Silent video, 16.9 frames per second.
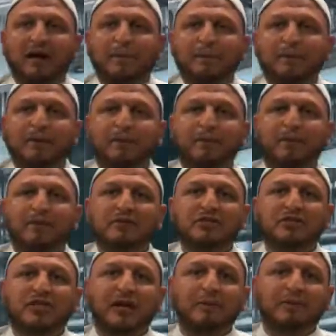people
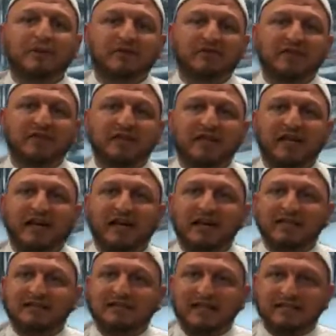stop giving. And
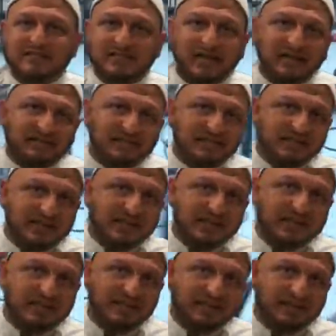as I had said
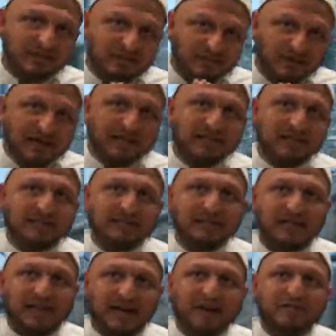it rightly,
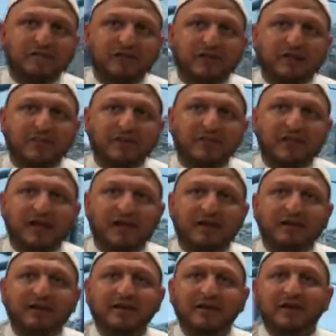that after
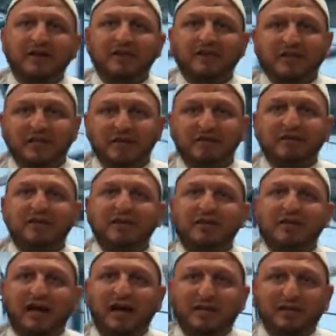Ramadan, the
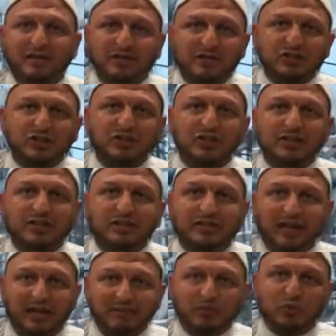giving literally
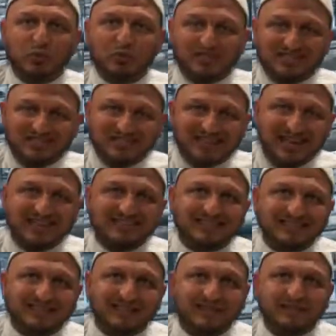came to a
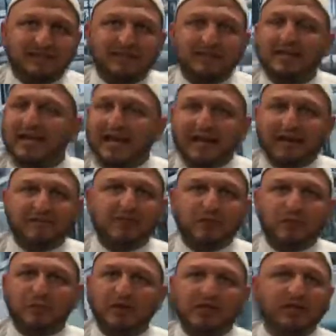standstill
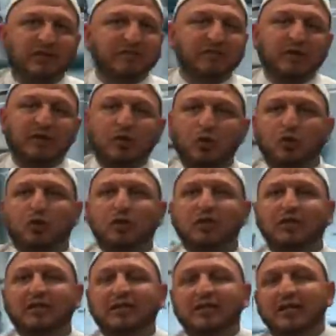everywhere, even
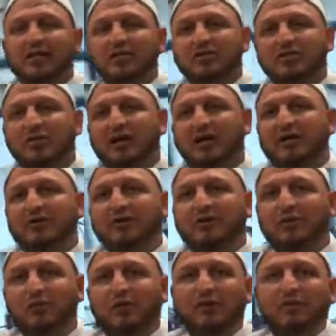locally. So I don't
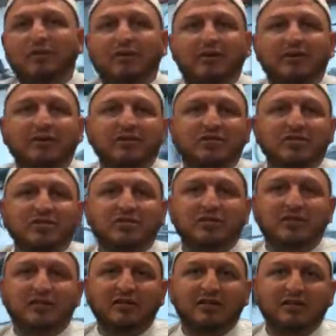know whether this is
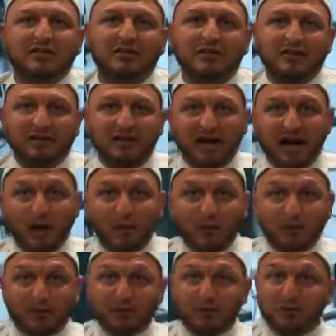
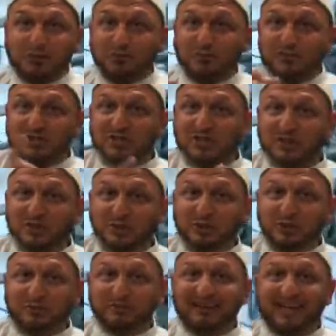our Christmas
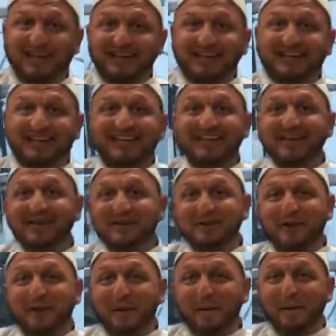syndrome that, in